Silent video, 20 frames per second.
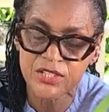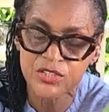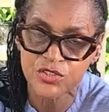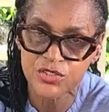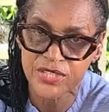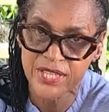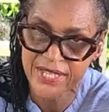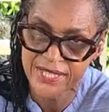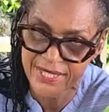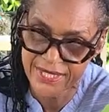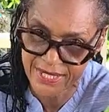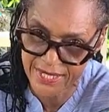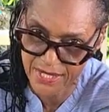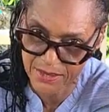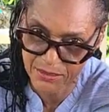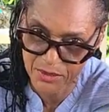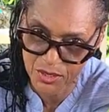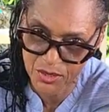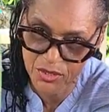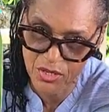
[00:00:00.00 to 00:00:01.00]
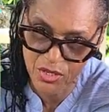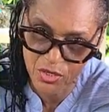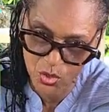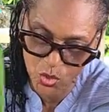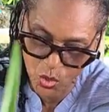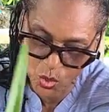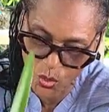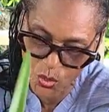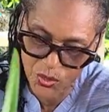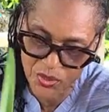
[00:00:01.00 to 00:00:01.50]
Should I take them out?
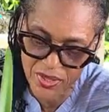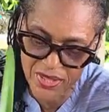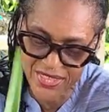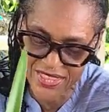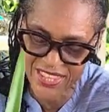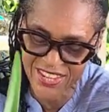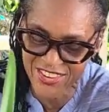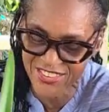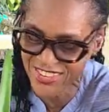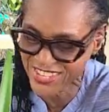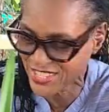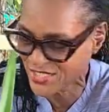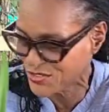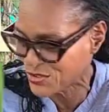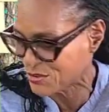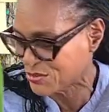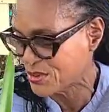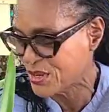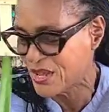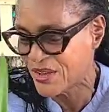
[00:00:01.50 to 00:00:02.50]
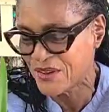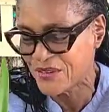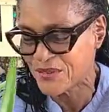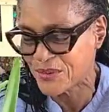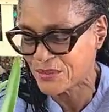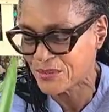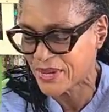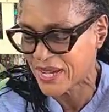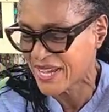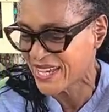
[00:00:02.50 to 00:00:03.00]
No, they're ready for
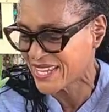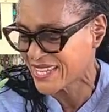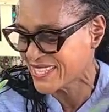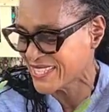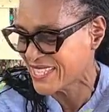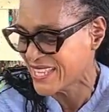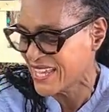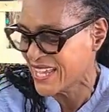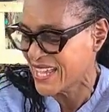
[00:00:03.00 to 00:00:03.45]
market.